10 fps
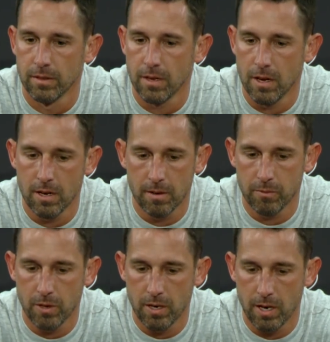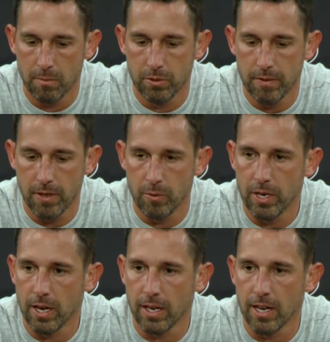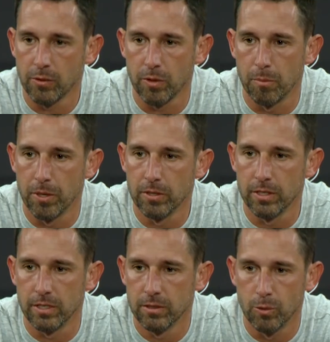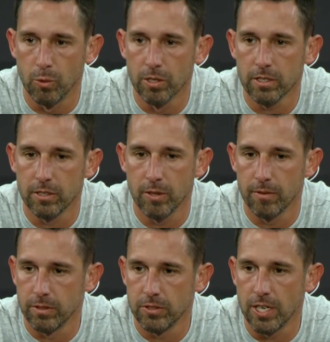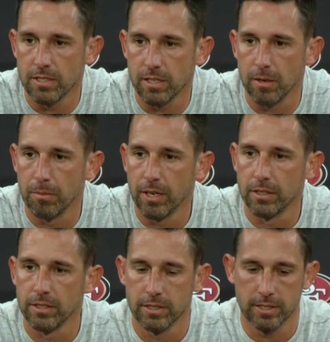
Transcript: Um, well, I believe that we got guys with ability who work and who have a chance to get better.